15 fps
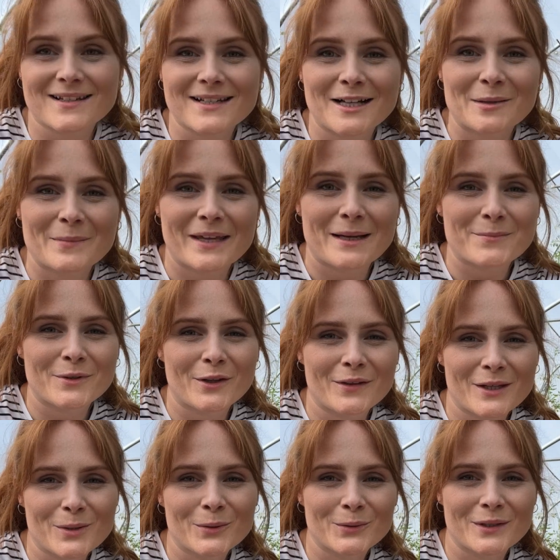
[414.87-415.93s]
Tell me I'm not
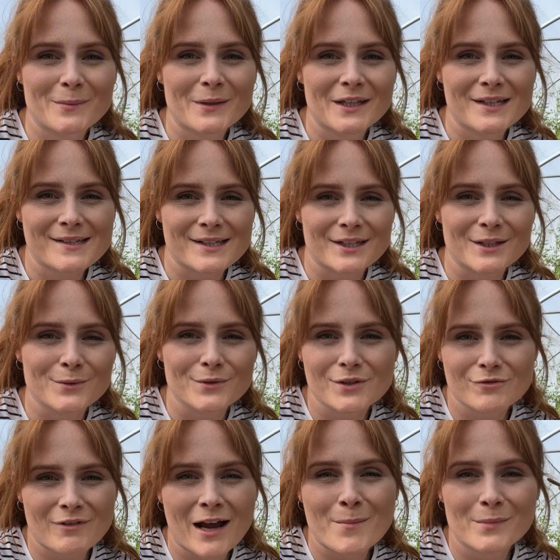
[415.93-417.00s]
the only person who
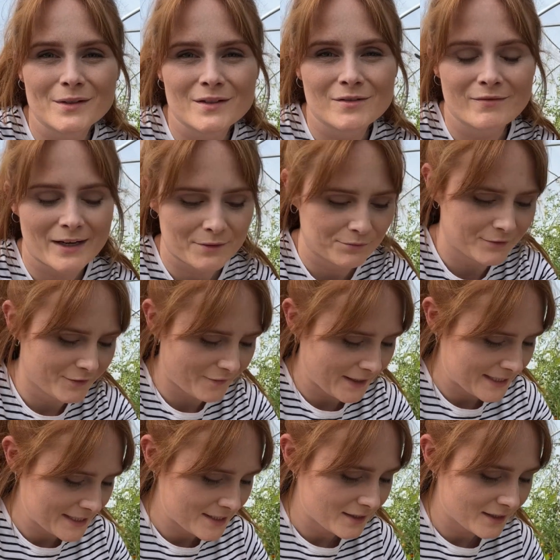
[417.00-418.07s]
scrambles around
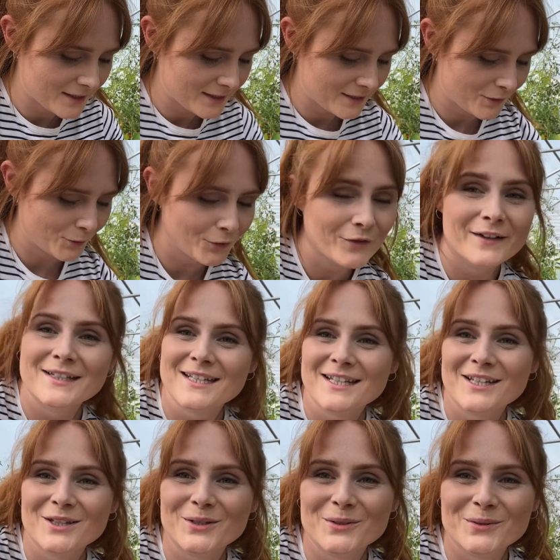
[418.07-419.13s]
finding
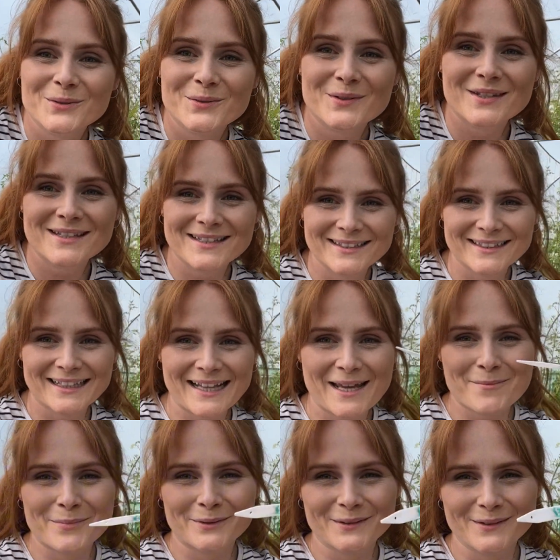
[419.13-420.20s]
already used
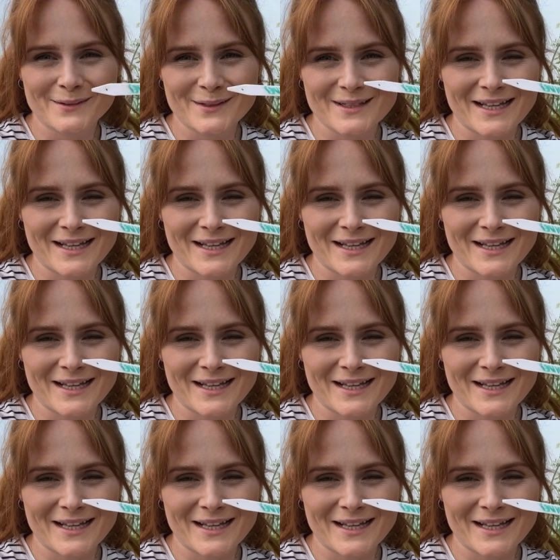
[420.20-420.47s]
labels